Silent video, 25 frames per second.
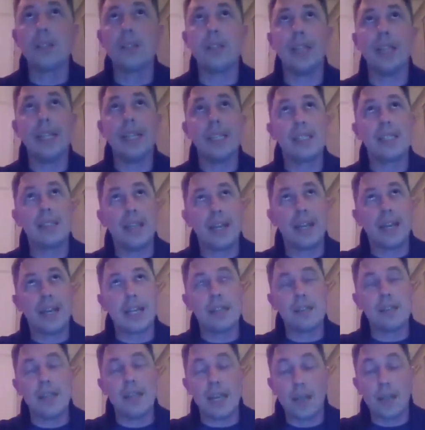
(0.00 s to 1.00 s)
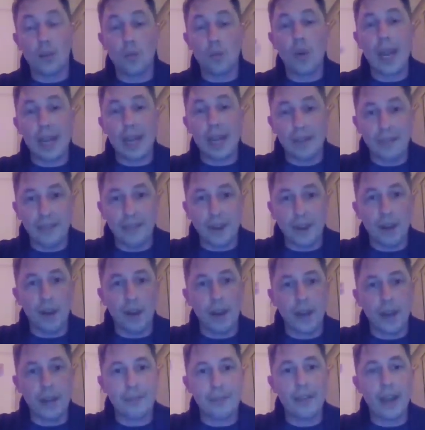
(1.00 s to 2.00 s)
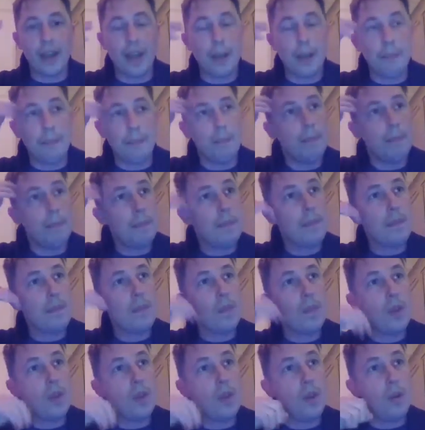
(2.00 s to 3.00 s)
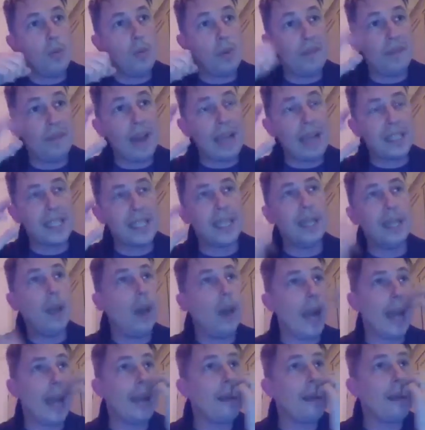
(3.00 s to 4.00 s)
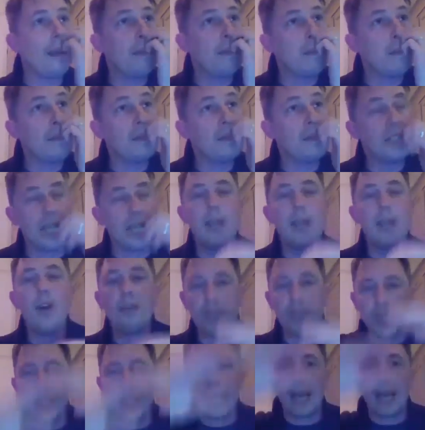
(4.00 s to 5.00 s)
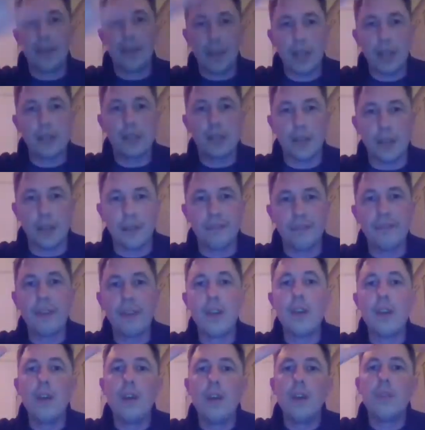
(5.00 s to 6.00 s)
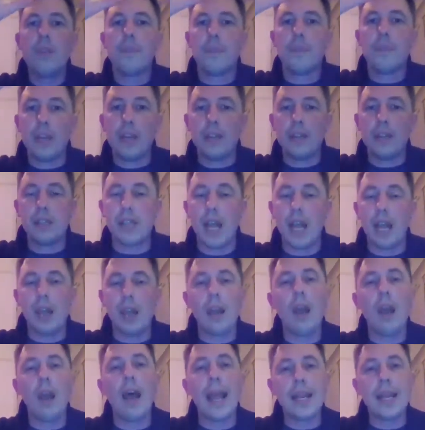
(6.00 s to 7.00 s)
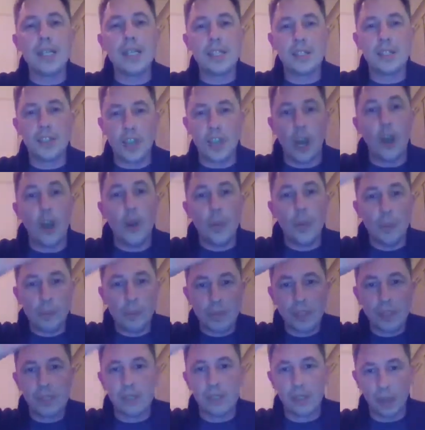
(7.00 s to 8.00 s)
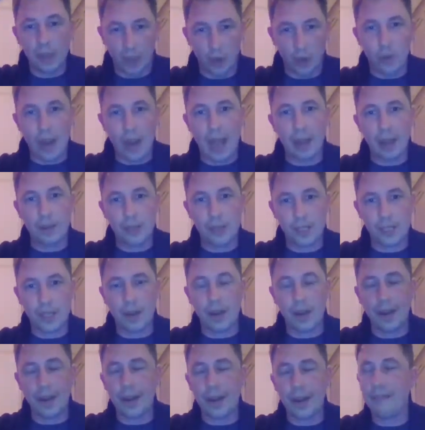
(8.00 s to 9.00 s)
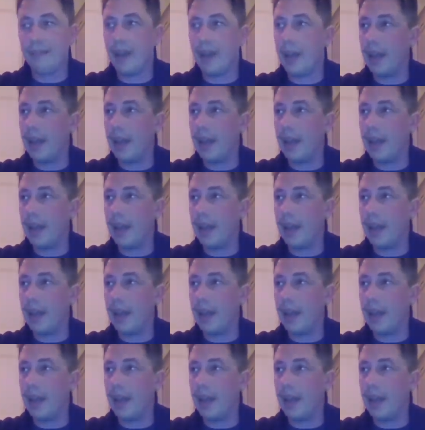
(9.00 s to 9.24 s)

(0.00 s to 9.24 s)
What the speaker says: is that they're great for kind of reflecting light. So you'll often get those light domes around kind of